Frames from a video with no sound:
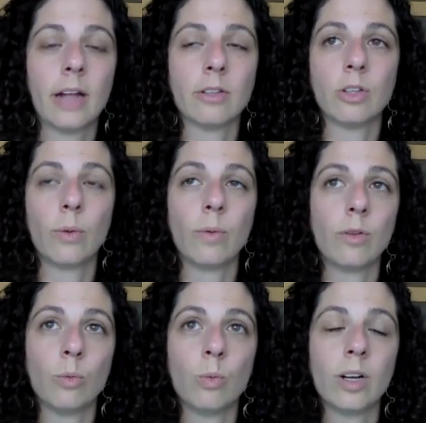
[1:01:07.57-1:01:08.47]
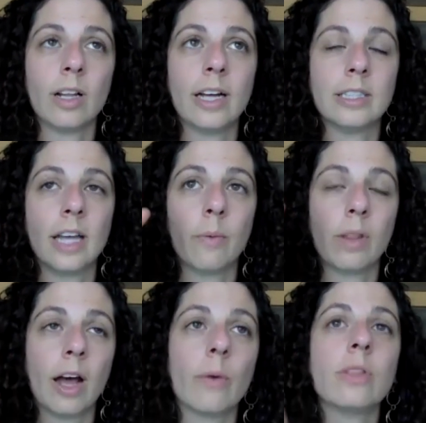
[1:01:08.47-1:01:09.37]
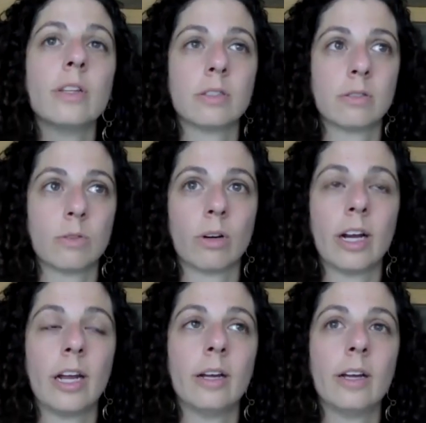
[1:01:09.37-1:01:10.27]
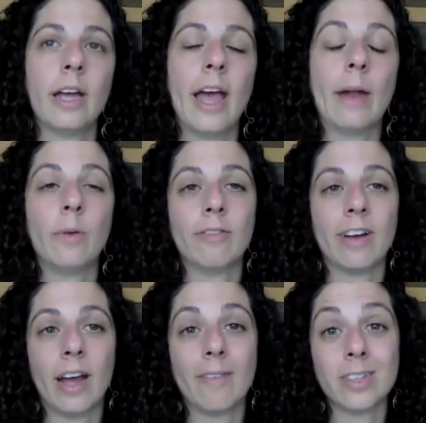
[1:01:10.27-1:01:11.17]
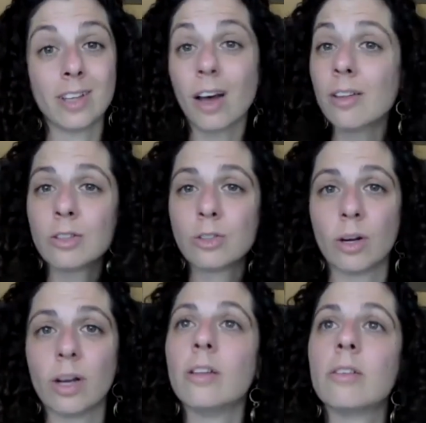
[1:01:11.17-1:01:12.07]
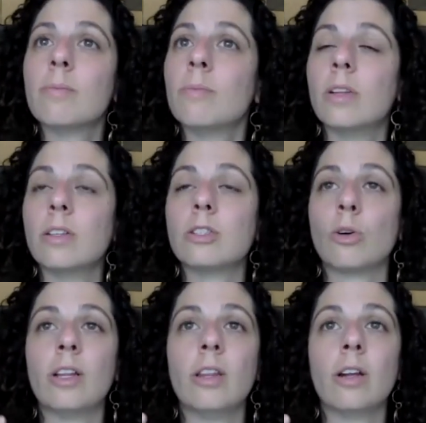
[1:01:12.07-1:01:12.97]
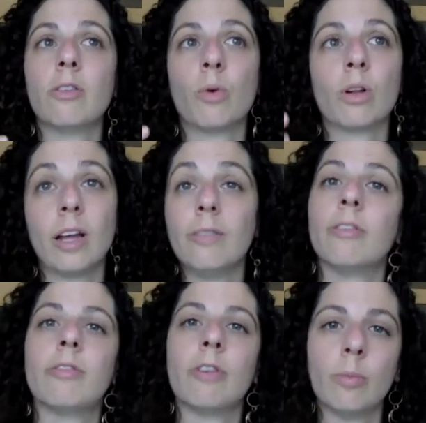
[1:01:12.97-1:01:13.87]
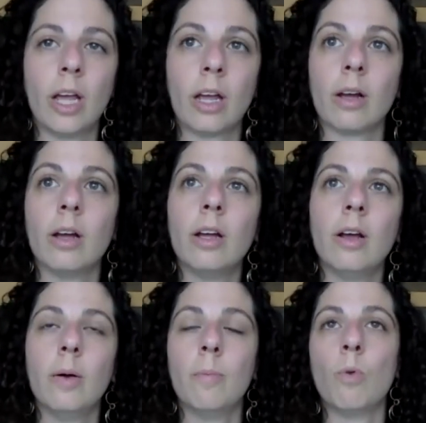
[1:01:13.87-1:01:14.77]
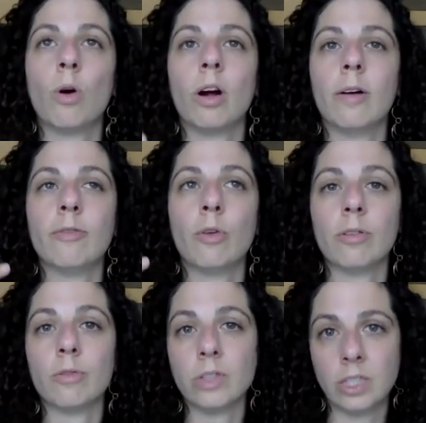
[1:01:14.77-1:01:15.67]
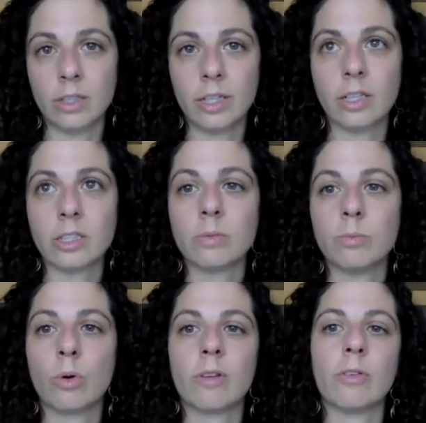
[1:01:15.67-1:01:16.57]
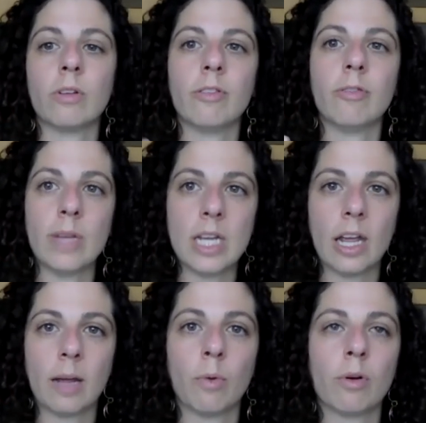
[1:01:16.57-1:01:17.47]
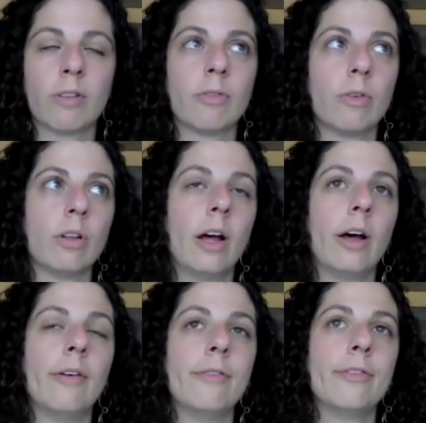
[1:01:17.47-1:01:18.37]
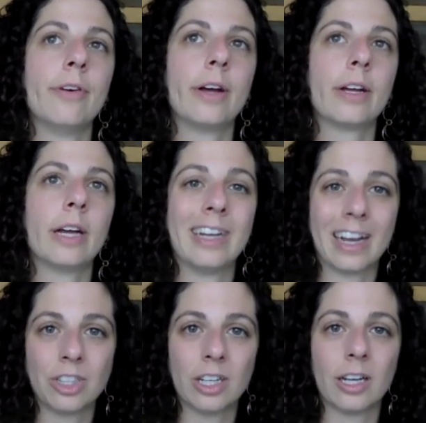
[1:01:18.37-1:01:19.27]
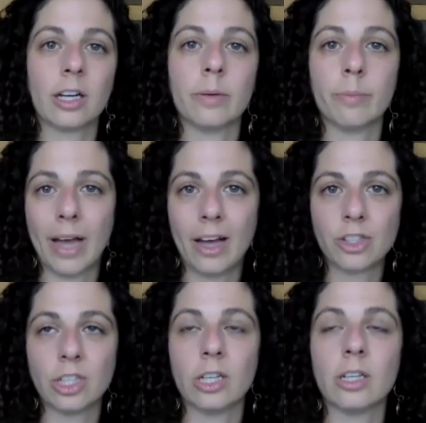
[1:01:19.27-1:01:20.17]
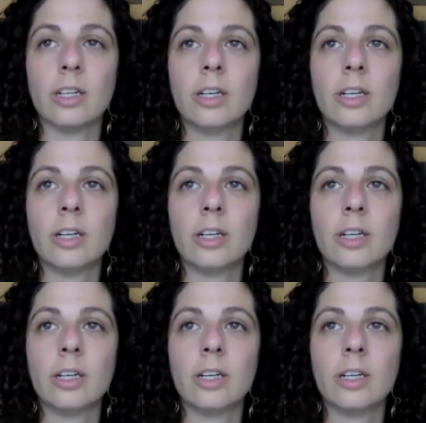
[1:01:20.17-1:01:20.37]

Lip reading: And so you realize that without this story, and if I have this other story, this story that is more life affirming, more full of resilience, more full of meaning, more full of connection and compassion,